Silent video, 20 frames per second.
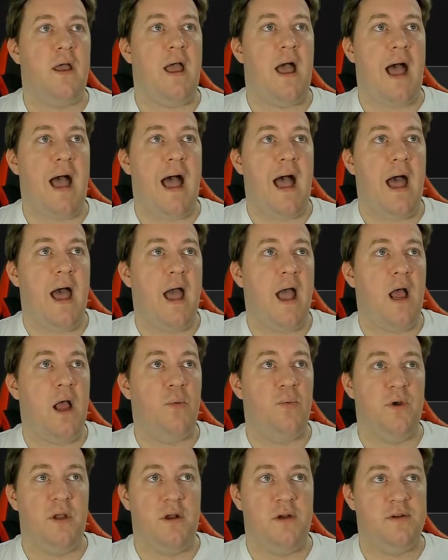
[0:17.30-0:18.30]
I
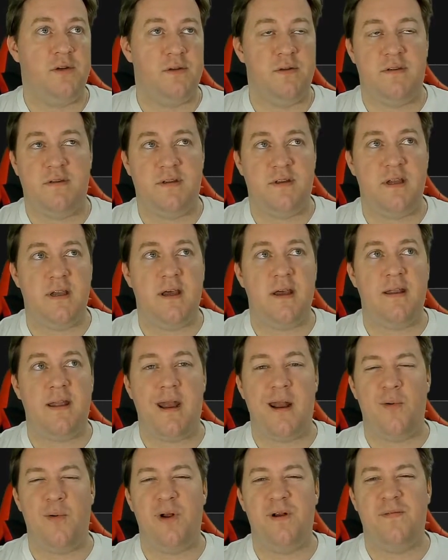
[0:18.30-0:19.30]
will just start
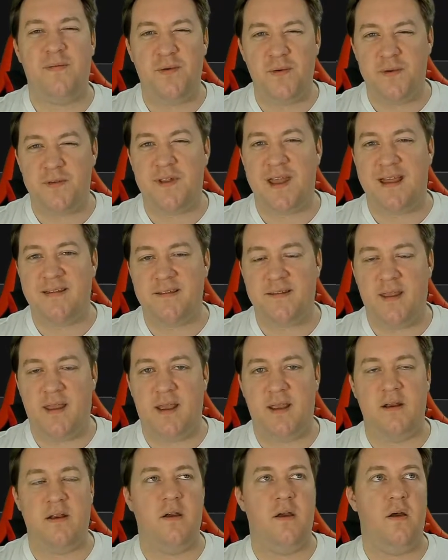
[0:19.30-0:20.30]
and I will first
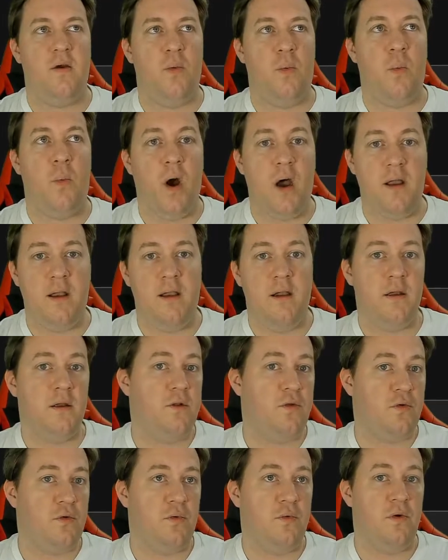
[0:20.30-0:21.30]
assign a 1
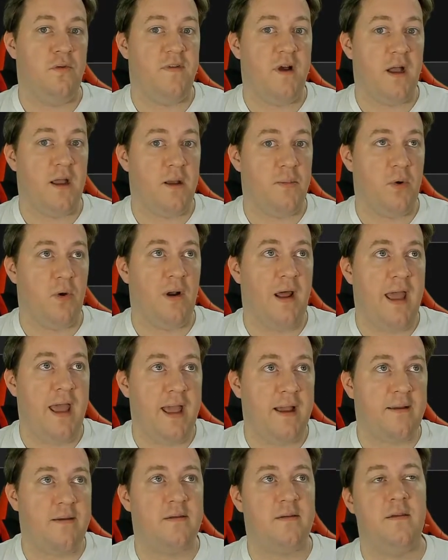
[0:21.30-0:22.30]
to a variable
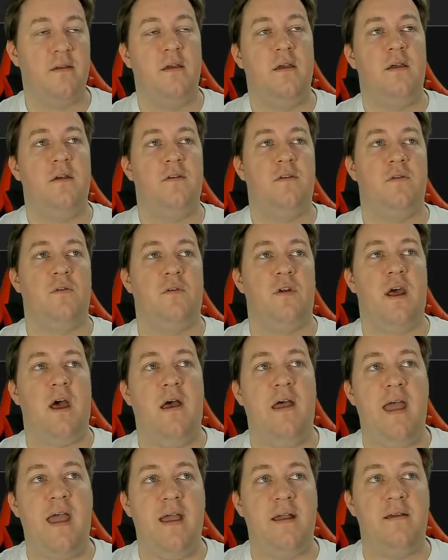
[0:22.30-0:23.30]
x. So
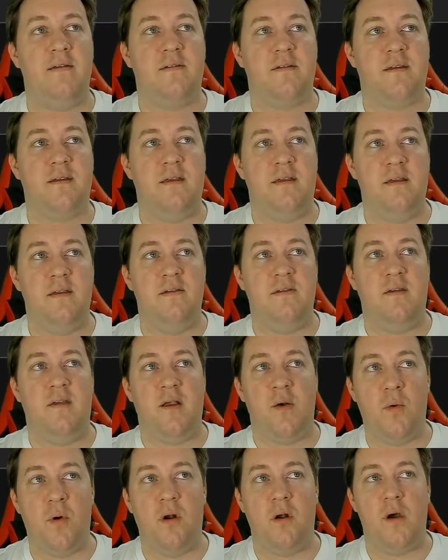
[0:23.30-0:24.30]
now x is
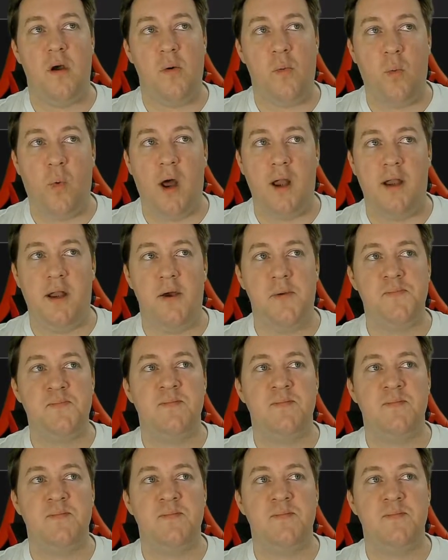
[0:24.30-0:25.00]
equal 1.